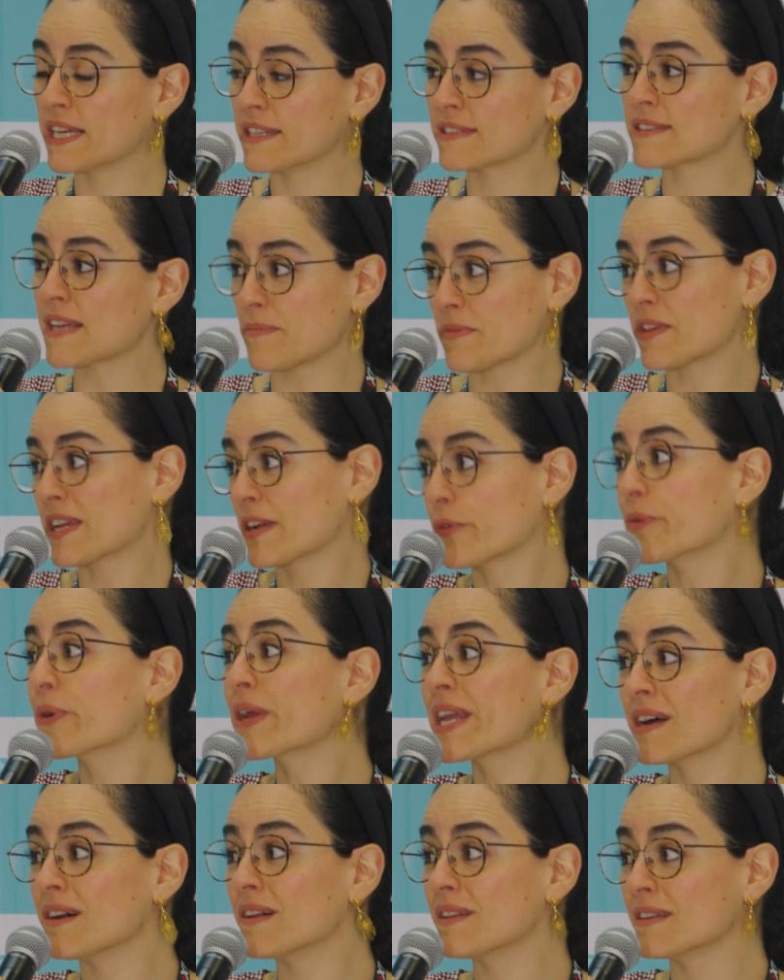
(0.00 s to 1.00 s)
something
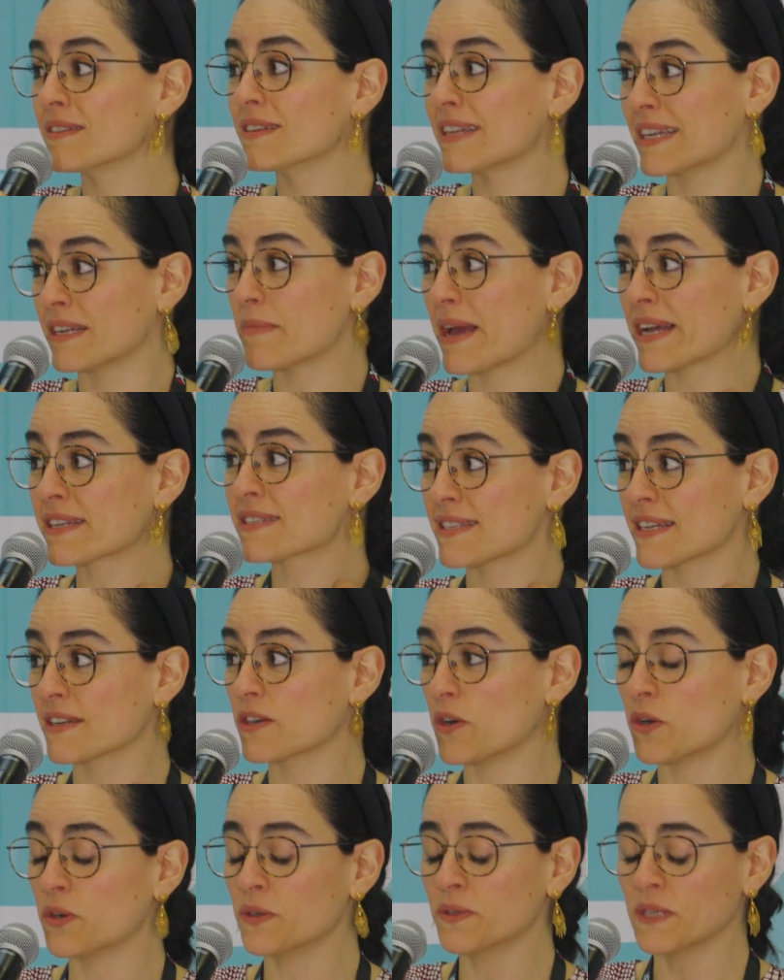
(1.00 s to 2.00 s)
real in
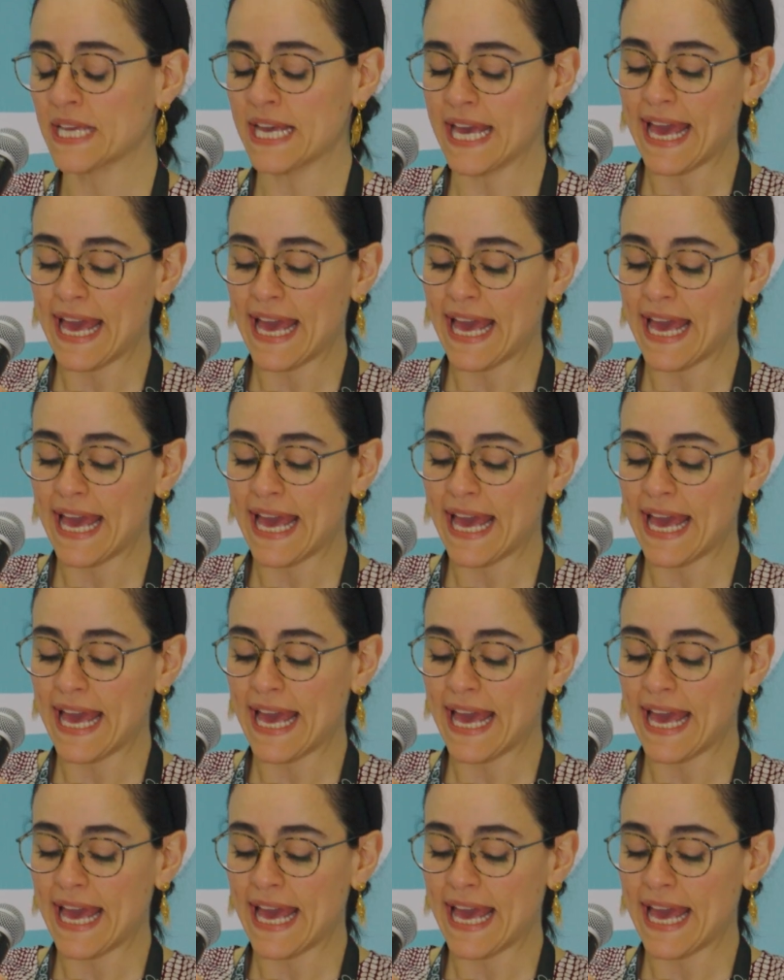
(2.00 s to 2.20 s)
Mexico.